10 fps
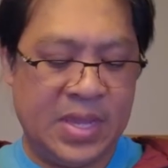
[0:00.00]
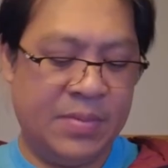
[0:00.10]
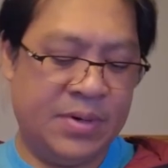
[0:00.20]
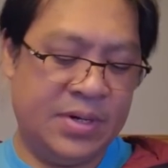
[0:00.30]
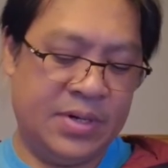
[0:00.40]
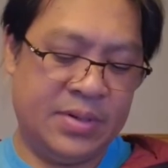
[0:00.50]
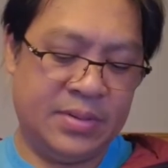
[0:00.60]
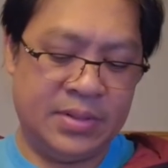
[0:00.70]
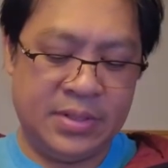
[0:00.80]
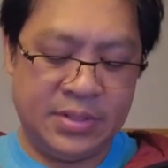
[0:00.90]
wonder.
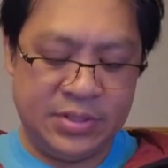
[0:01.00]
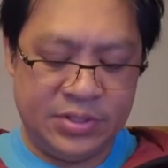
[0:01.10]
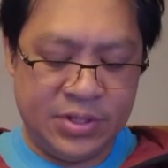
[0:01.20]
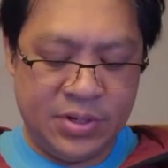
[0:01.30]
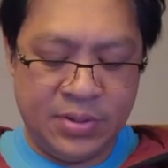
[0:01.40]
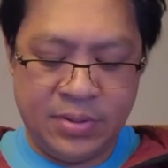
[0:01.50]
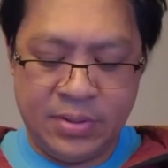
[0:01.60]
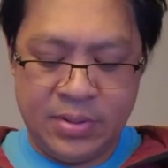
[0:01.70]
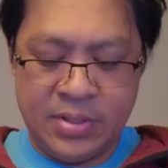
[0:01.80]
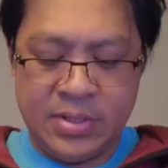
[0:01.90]
So,
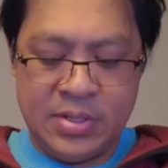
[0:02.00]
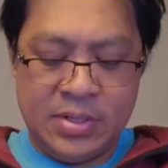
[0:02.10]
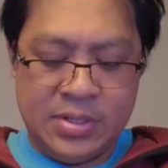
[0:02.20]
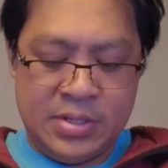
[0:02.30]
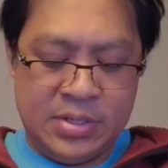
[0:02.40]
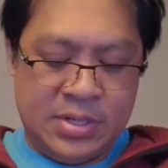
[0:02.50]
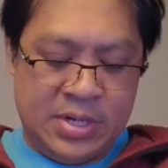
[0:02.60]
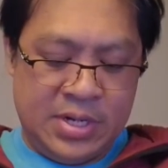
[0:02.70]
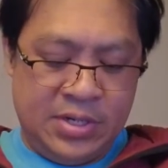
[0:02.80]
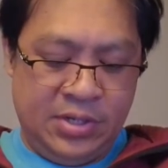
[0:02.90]

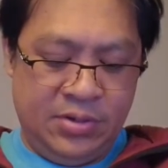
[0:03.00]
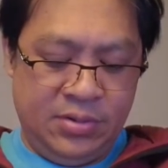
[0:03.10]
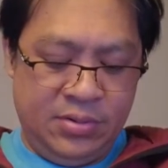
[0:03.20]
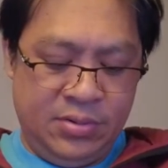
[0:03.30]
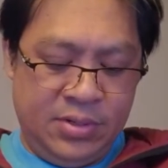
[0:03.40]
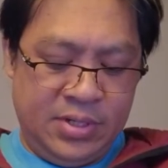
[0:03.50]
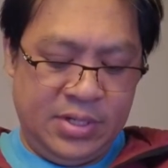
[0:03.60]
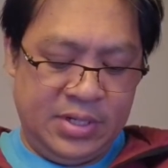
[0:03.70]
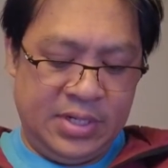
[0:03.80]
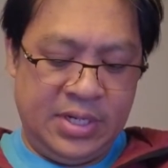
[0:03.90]
how do you
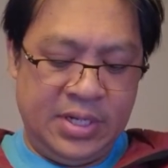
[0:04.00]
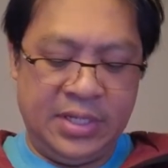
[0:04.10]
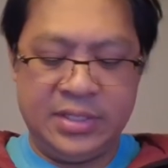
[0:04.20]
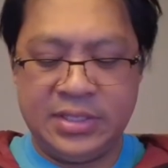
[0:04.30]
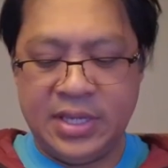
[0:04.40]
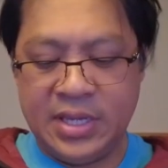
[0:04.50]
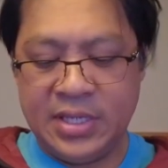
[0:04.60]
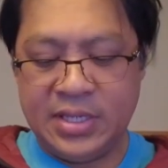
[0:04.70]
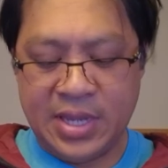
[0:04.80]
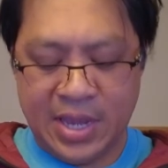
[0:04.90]
tease
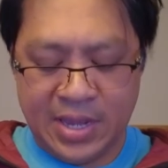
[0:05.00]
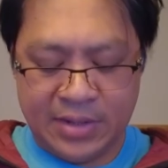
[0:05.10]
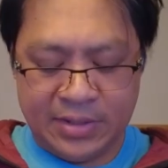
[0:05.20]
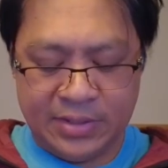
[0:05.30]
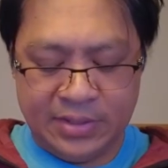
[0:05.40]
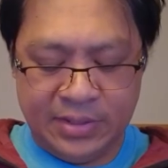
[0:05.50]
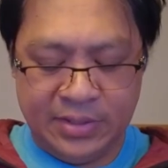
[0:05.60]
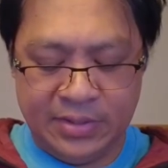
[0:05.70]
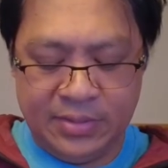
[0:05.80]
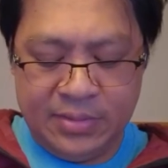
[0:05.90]
it out? Do
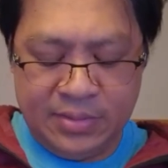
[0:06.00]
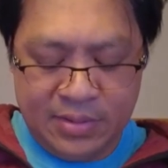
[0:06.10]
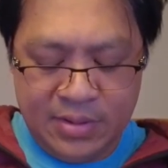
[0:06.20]
you?